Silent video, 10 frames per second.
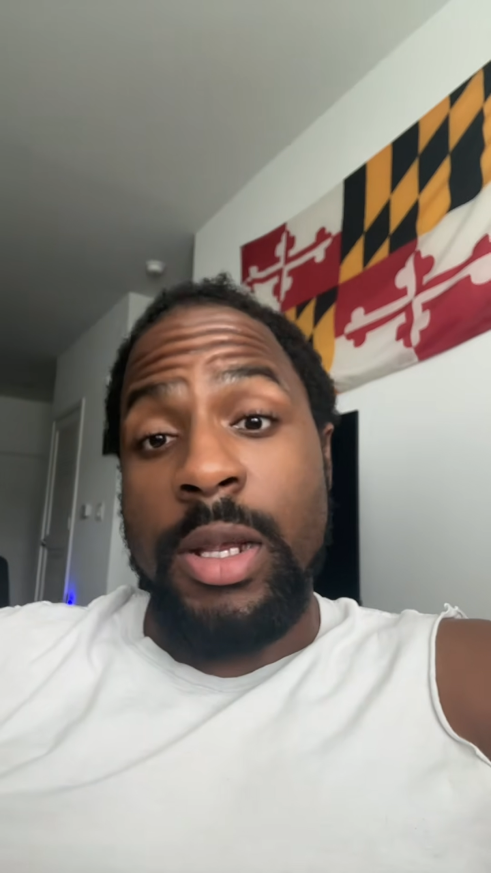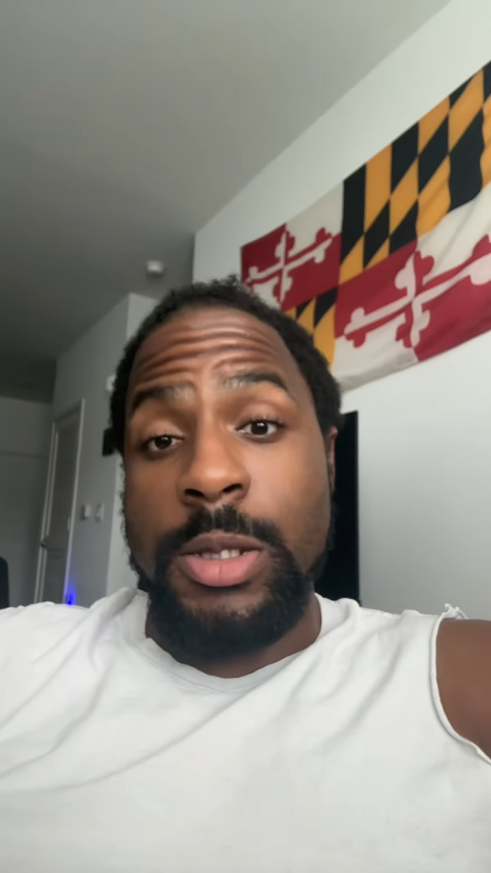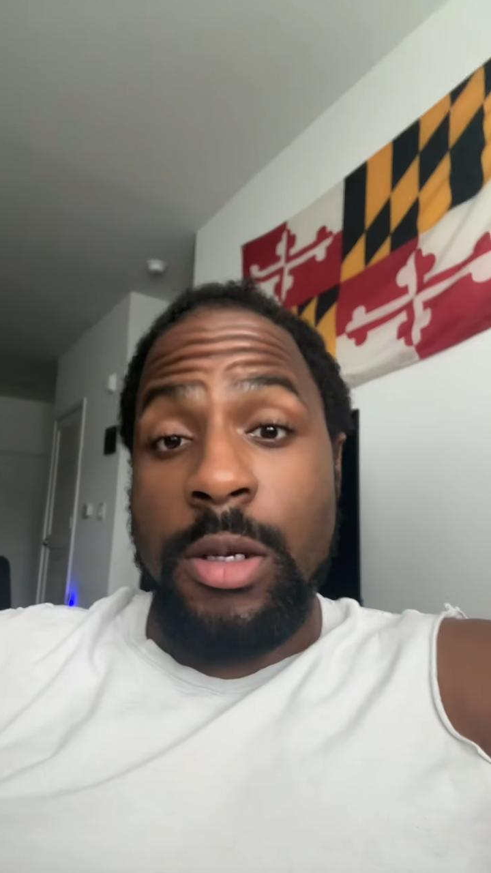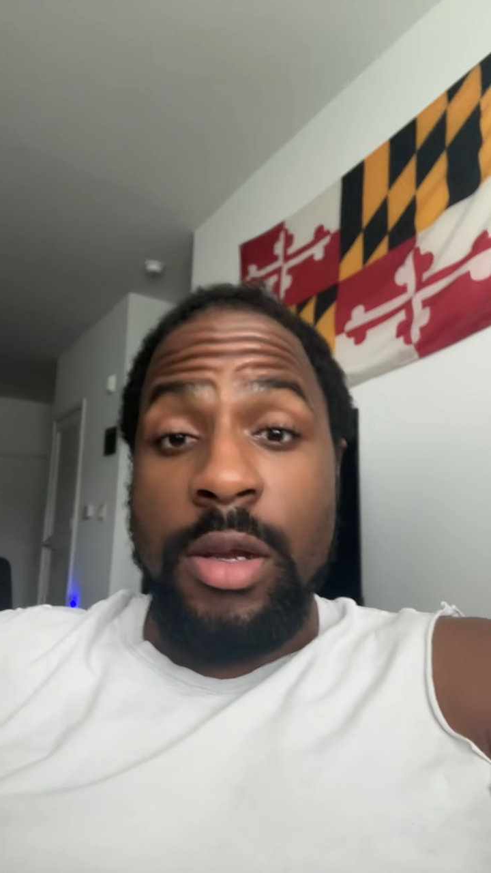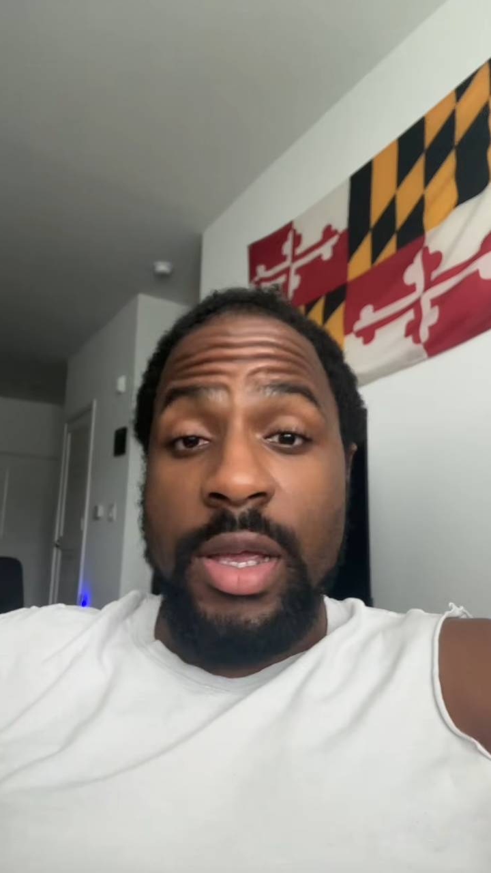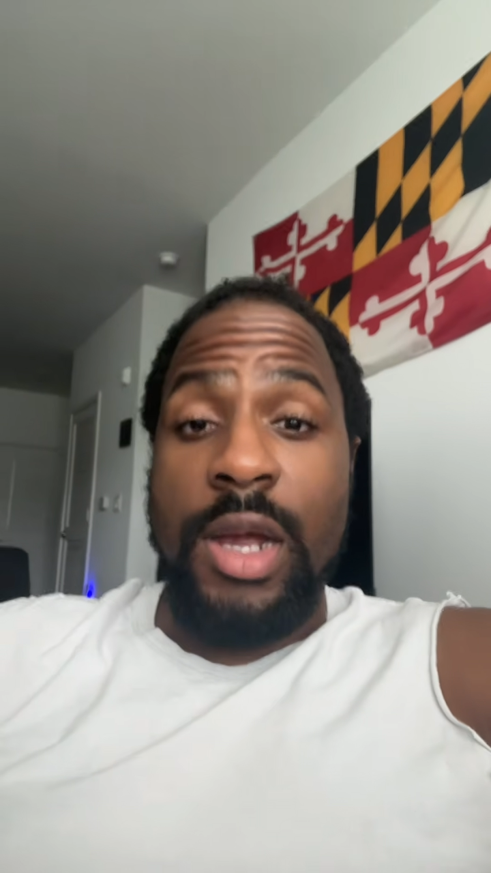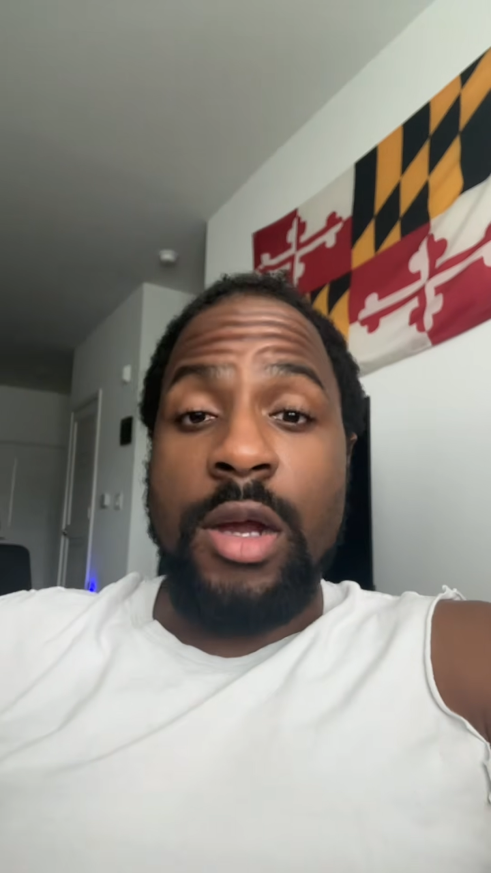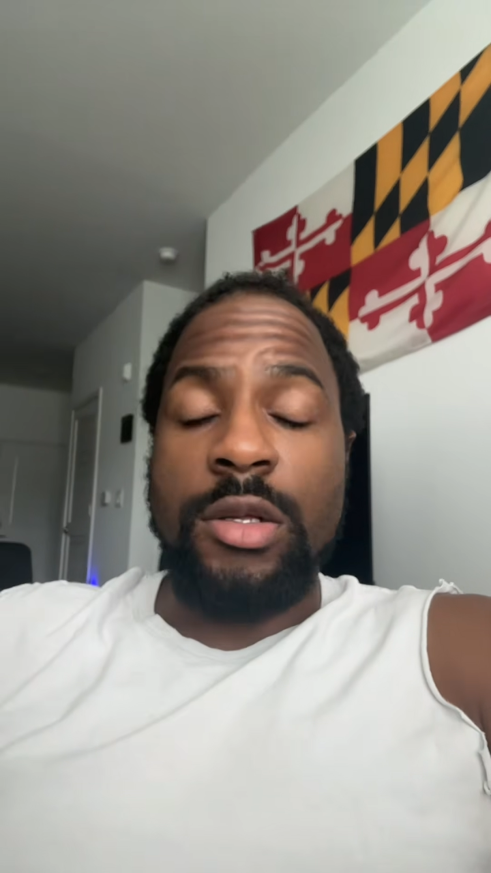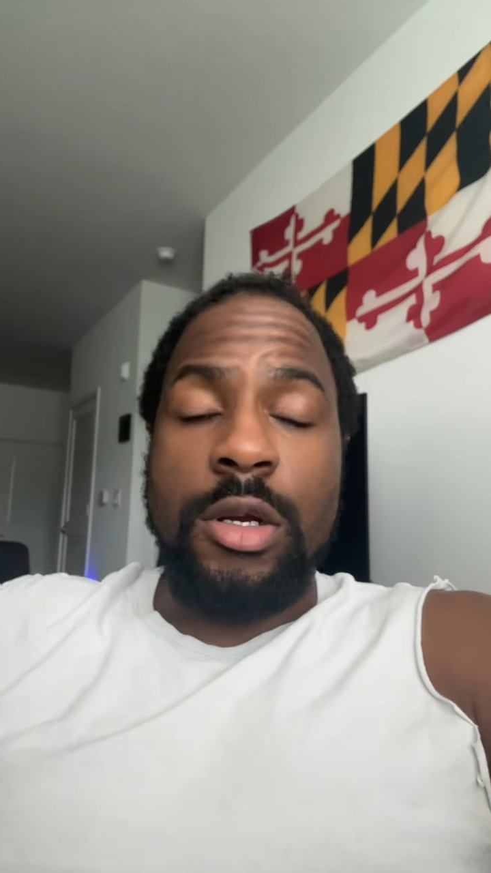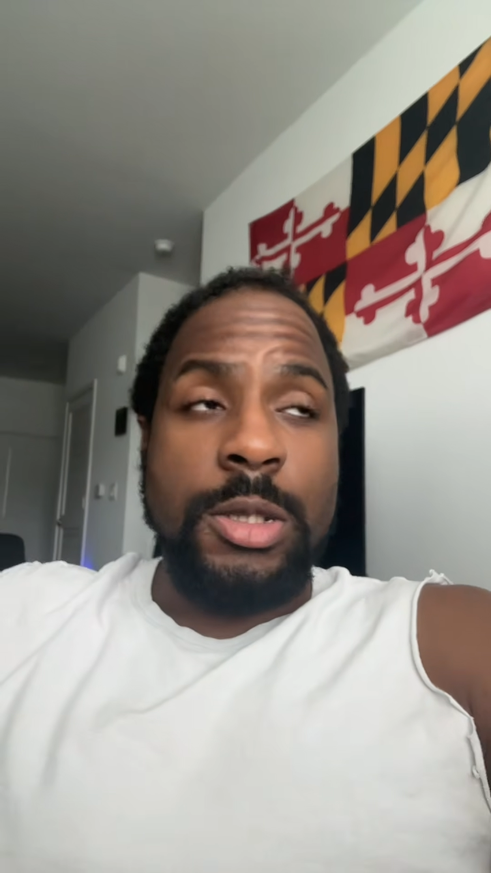a certain
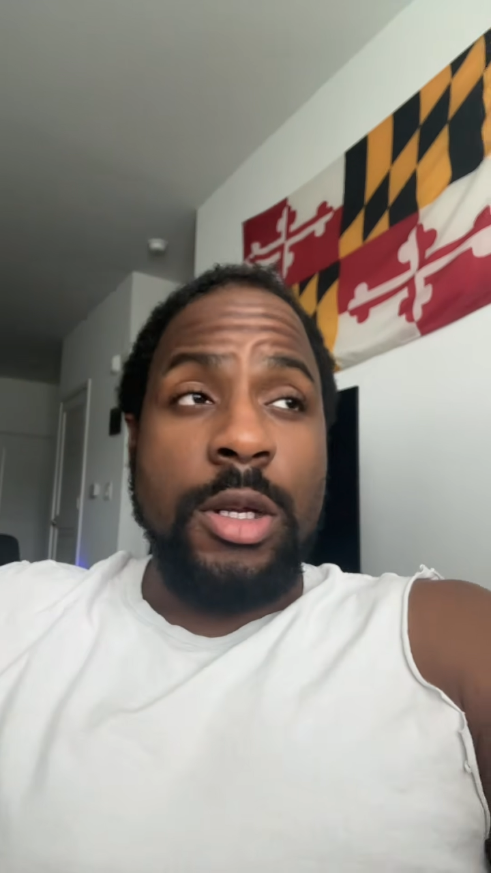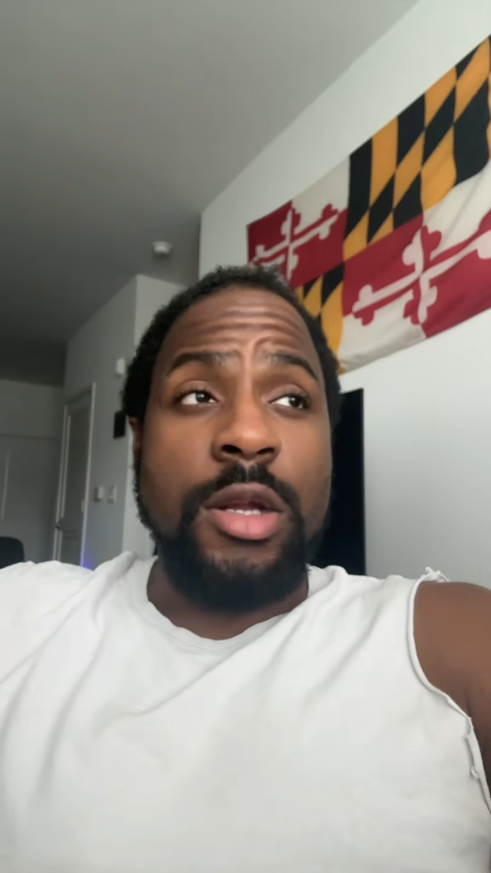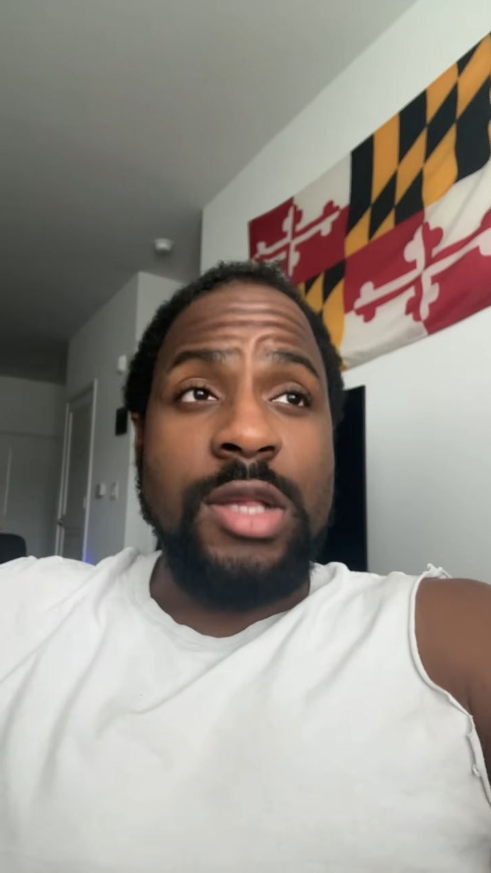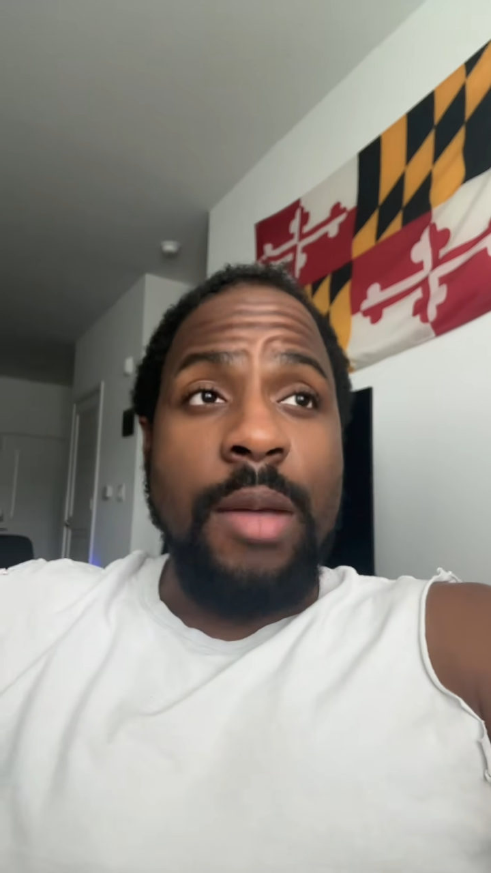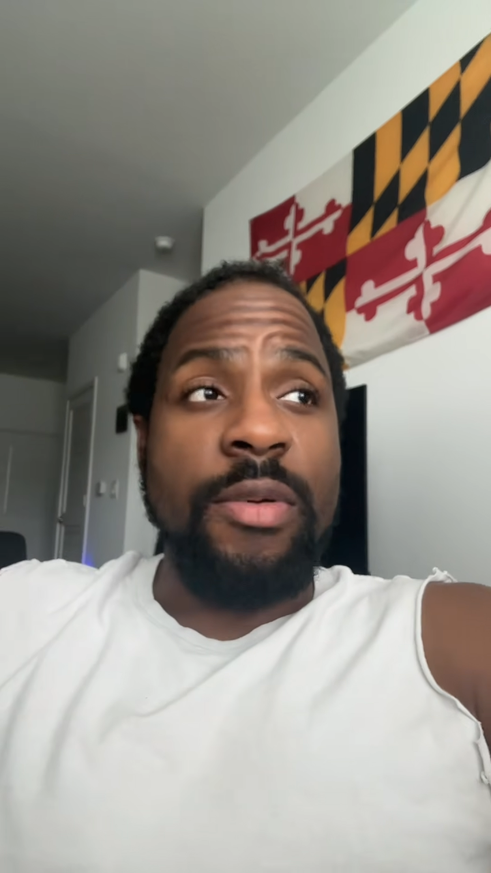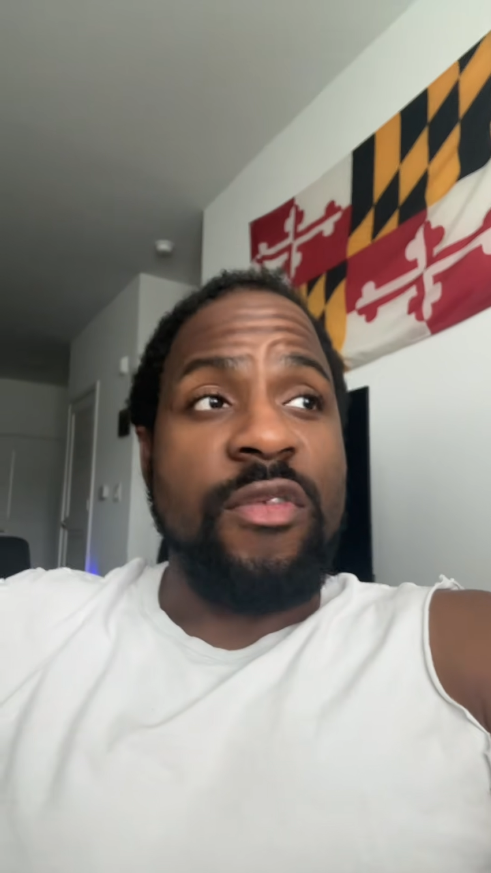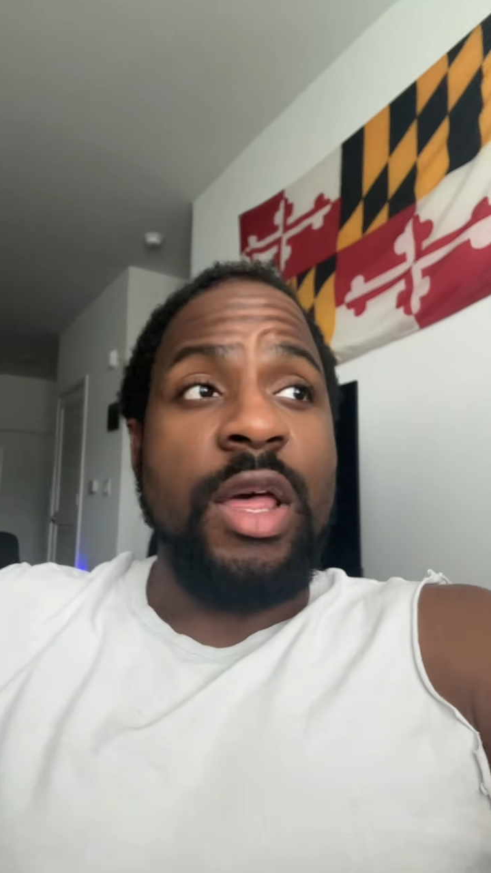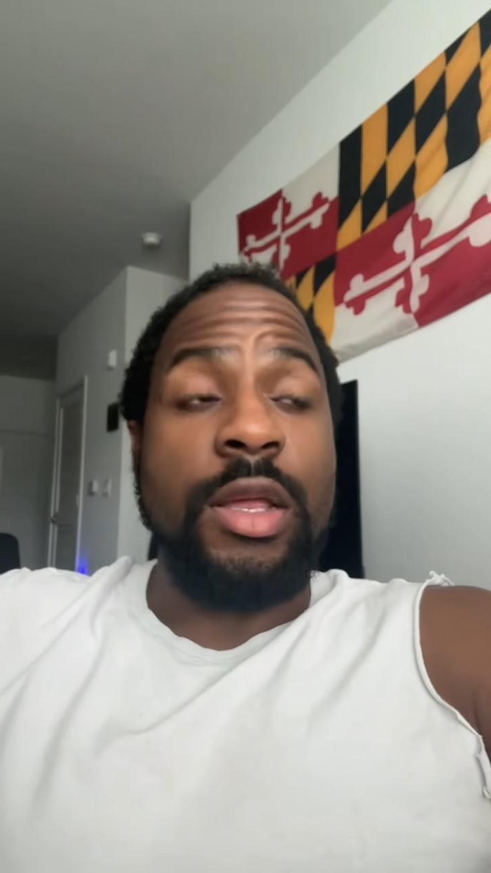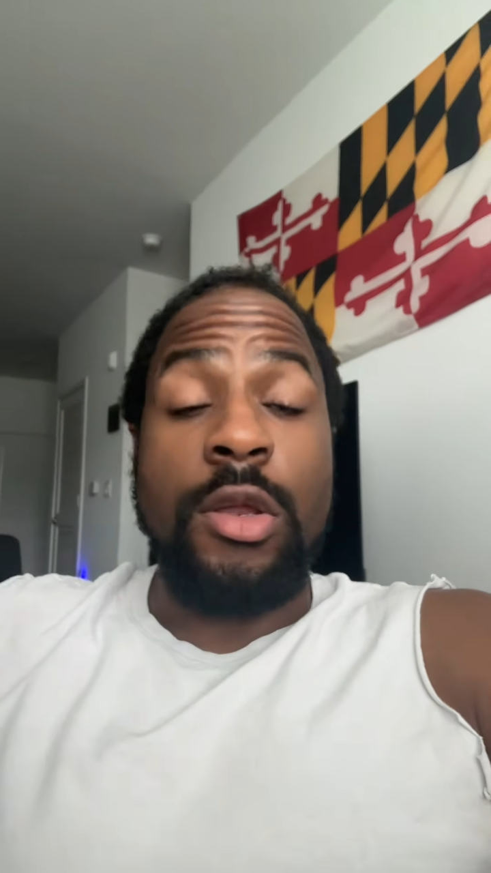character in a certain type of light.